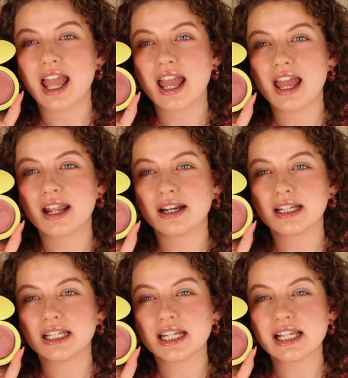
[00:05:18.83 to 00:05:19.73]
And
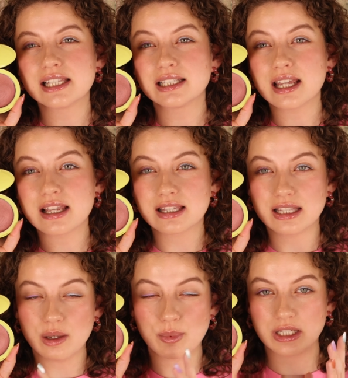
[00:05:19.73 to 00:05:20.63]
it isn't as
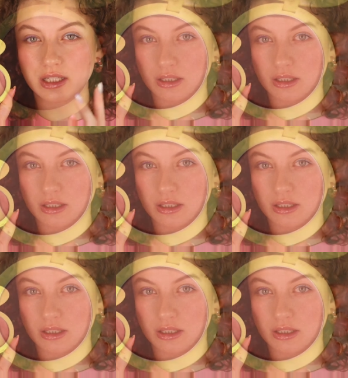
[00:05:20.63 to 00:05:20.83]
deep as